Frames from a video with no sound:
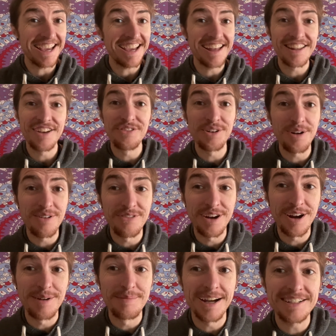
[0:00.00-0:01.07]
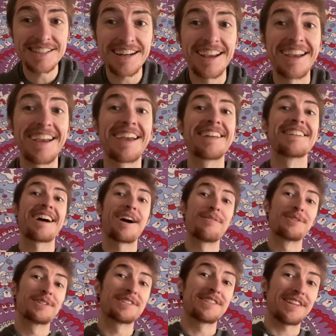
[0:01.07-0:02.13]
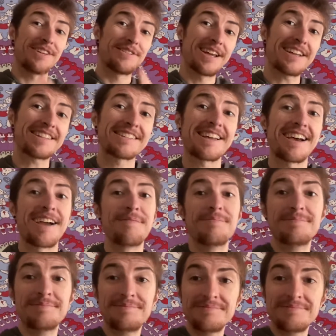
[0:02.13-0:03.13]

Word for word: I love you all very much, and I will see you next time.